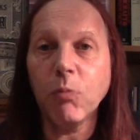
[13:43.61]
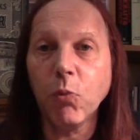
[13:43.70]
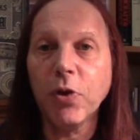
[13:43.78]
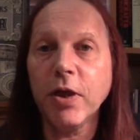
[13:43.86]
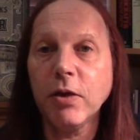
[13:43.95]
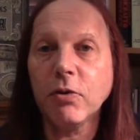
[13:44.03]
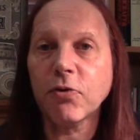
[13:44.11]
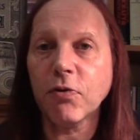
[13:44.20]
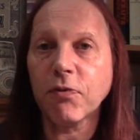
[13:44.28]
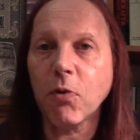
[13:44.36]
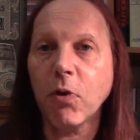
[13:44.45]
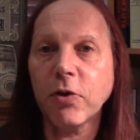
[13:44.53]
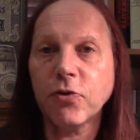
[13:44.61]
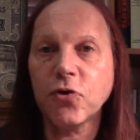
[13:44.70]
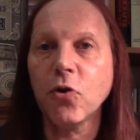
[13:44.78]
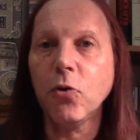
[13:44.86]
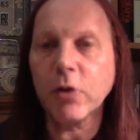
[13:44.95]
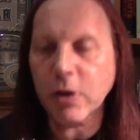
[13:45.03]
within sort of quite
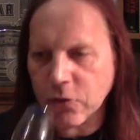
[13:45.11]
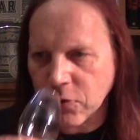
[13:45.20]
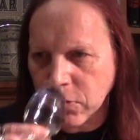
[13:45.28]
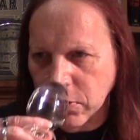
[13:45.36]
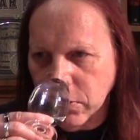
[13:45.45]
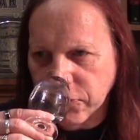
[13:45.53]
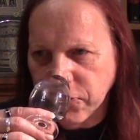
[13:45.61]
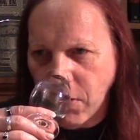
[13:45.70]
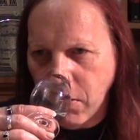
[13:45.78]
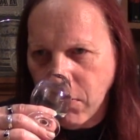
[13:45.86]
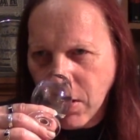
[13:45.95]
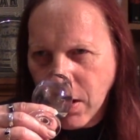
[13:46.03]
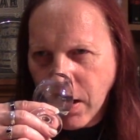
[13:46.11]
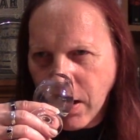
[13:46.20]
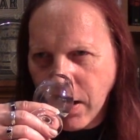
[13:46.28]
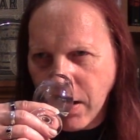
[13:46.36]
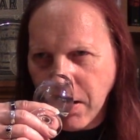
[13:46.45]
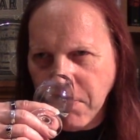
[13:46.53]
chalky soil. So
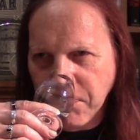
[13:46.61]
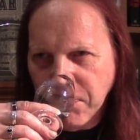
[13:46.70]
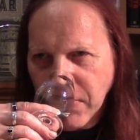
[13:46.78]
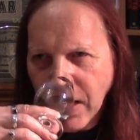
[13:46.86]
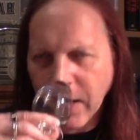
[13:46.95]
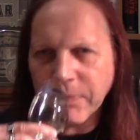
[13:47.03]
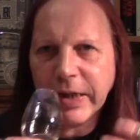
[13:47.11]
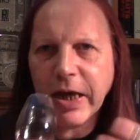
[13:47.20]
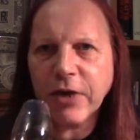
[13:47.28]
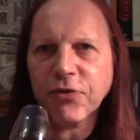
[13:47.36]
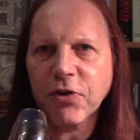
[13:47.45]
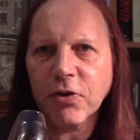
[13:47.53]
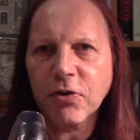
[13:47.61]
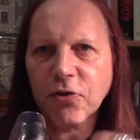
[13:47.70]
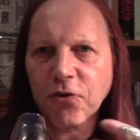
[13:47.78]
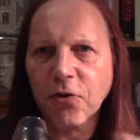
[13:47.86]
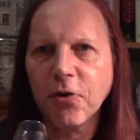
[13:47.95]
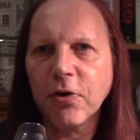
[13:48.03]
I'm guessing the
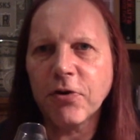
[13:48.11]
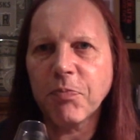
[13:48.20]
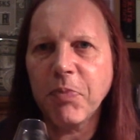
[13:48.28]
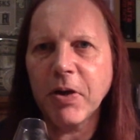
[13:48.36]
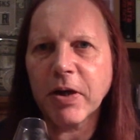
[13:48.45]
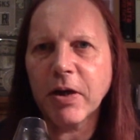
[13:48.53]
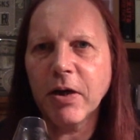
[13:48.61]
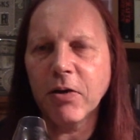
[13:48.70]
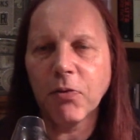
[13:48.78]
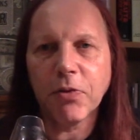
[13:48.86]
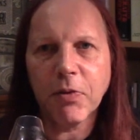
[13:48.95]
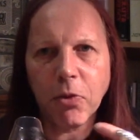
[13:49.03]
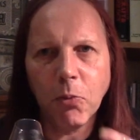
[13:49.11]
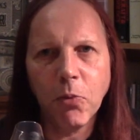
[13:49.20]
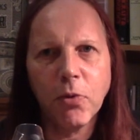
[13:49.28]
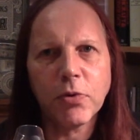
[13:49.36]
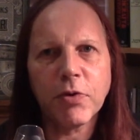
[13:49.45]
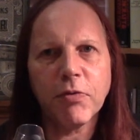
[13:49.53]
soil is the
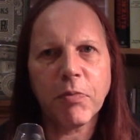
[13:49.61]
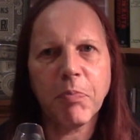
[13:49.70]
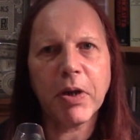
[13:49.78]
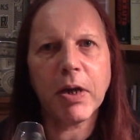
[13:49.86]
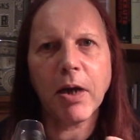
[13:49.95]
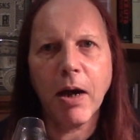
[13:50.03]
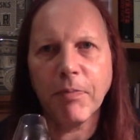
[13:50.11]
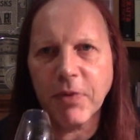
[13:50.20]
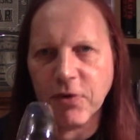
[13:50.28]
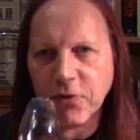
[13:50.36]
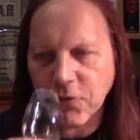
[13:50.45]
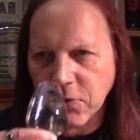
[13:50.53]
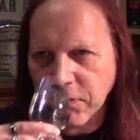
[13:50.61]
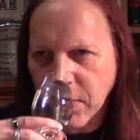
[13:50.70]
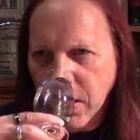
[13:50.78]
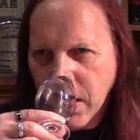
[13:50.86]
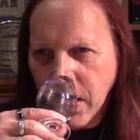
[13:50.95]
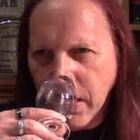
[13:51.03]
water is picking up this sort of,
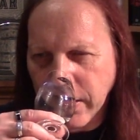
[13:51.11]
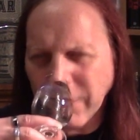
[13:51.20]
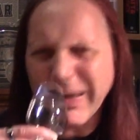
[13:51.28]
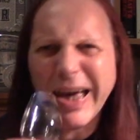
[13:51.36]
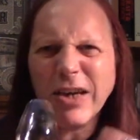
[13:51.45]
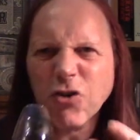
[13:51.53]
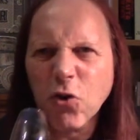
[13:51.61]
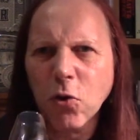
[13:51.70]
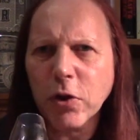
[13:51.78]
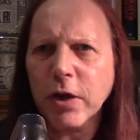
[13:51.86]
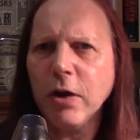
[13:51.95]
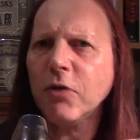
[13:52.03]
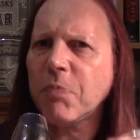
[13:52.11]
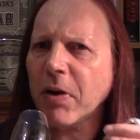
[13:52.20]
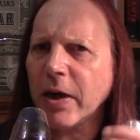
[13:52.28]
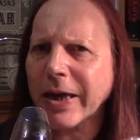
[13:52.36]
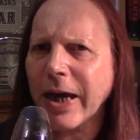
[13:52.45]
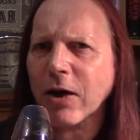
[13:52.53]
I don't get a chalkiness,
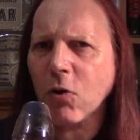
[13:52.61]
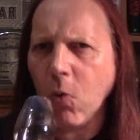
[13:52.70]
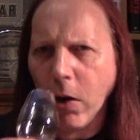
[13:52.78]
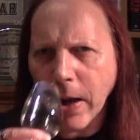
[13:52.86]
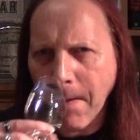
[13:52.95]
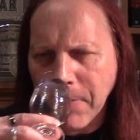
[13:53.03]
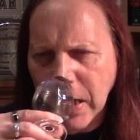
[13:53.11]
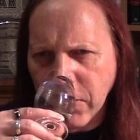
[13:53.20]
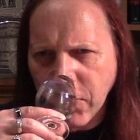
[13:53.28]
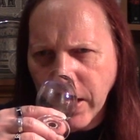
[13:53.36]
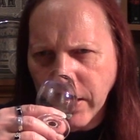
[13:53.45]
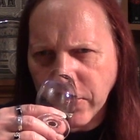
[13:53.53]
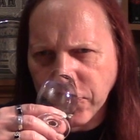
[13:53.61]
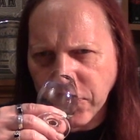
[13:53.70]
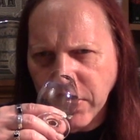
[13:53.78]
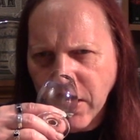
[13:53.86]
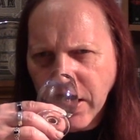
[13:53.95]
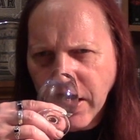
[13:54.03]
but I get quite a
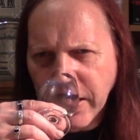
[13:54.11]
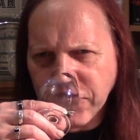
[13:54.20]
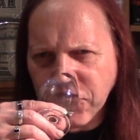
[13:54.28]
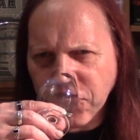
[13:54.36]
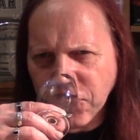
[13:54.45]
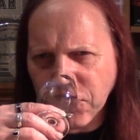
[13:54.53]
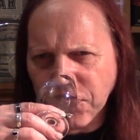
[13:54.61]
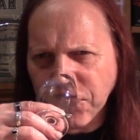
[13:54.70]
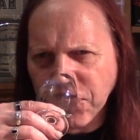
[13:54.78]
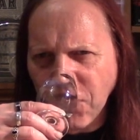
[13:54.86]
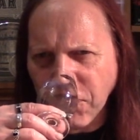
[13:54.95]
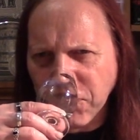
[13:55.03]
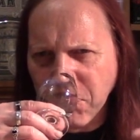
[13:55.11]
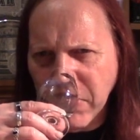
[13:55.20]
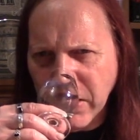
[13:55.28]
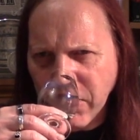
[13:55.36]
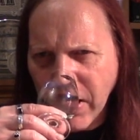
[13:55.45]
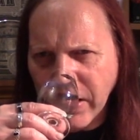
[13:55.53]
minerality. It's a sort of soft
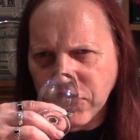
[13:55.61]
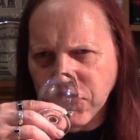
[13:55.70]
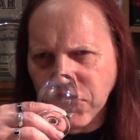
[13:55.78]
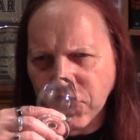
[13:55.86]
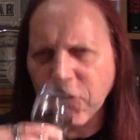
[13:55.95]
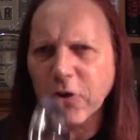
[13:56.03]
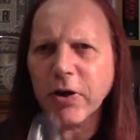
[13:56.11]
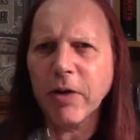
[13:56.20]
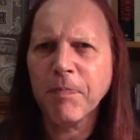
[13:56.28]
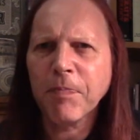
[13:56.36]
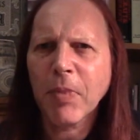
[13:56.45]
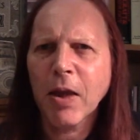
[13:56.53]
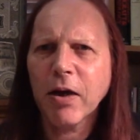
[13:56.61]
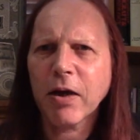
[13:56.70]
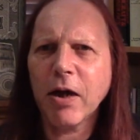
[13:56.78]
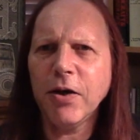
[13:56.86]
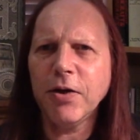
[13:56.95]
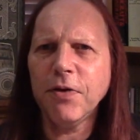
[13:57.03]
minerality. It's not a
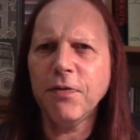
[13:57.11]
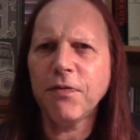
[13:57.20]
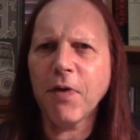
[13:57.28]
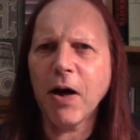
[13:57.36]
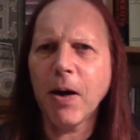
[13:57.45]
kind of